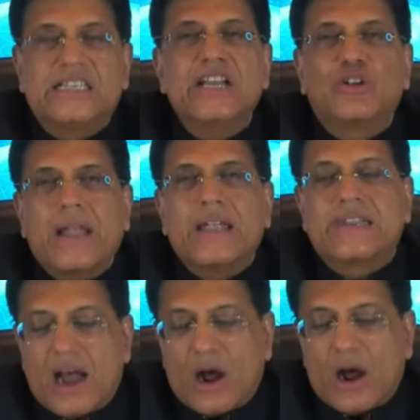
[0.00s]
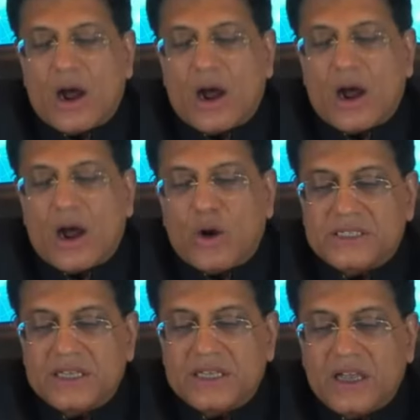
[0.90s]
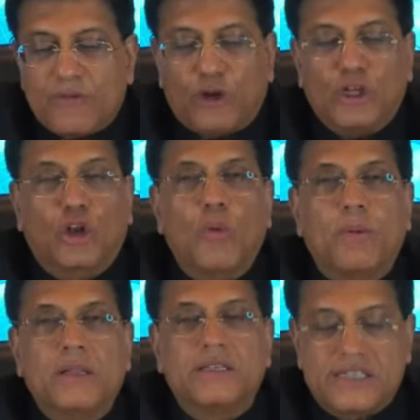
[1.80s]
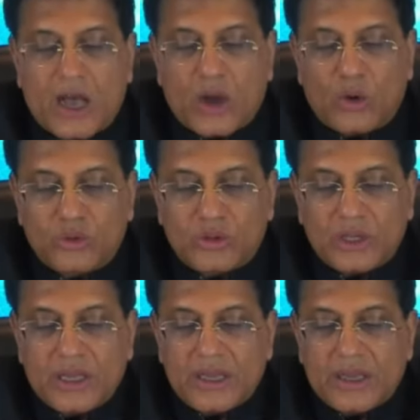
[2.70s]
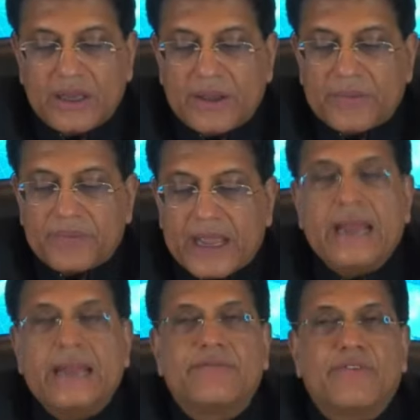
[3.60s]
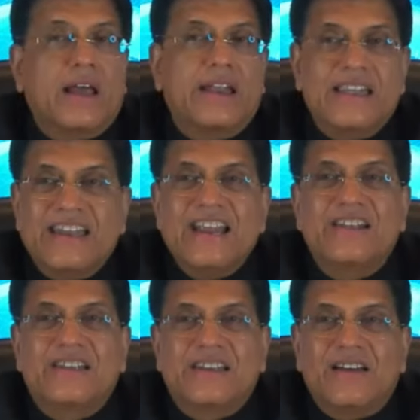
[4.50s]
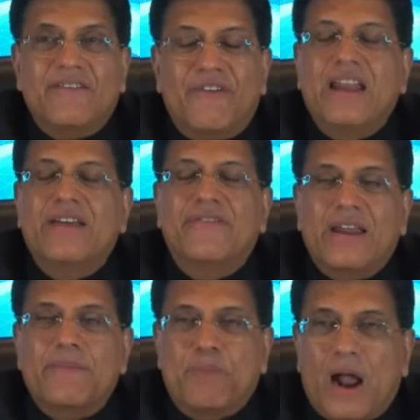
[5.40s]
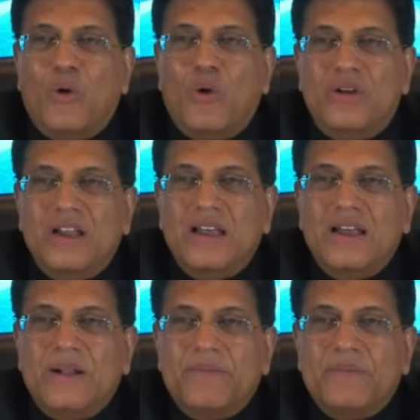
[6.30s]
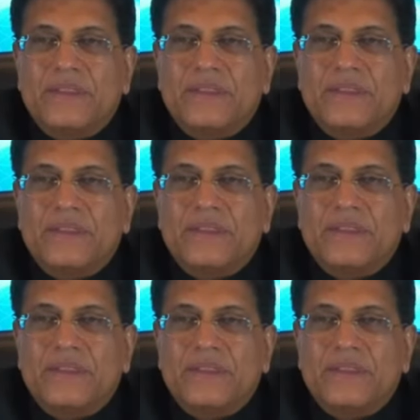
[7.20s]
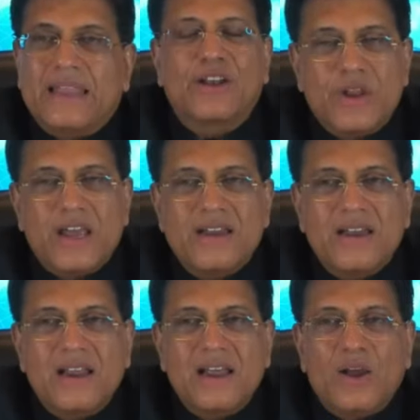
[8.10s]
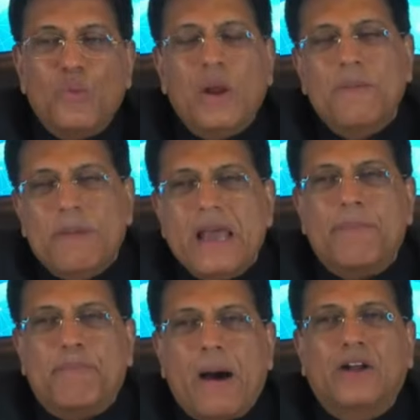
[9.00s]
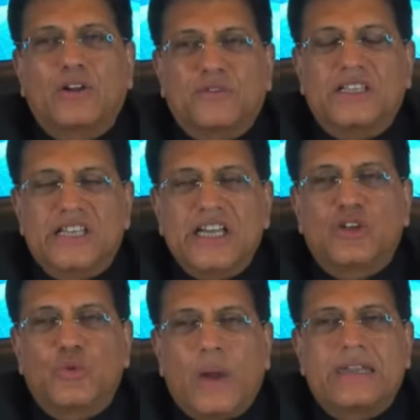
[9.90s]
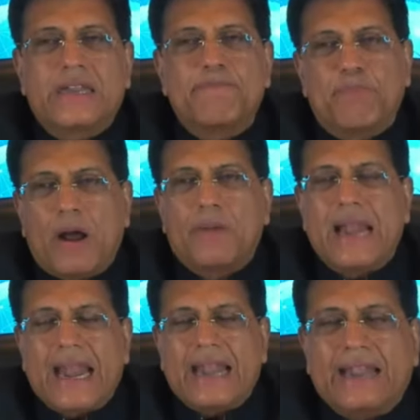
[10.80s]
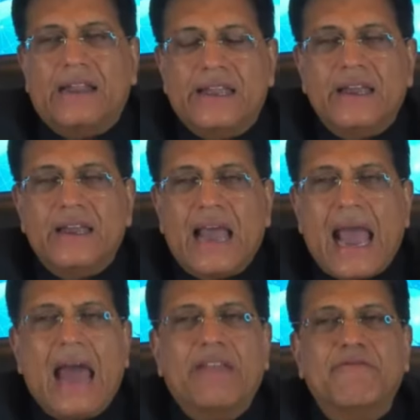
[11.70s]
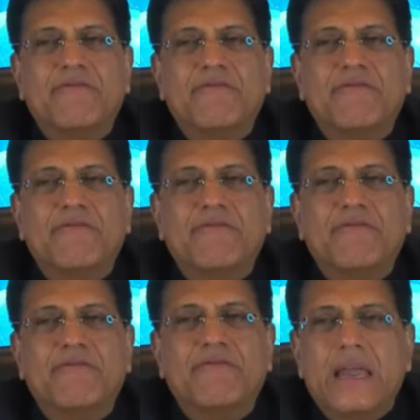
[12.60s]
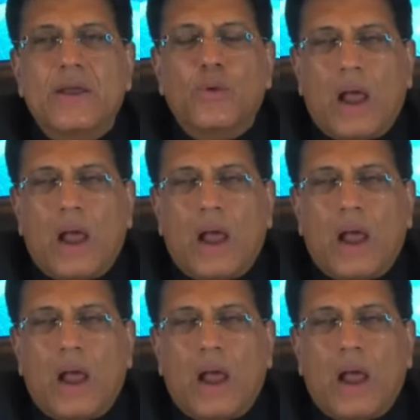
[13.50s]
G20 outcomes for the Global South. We are indeed very, very proud that the African Union will be a part of the G20 permanently, and we warmly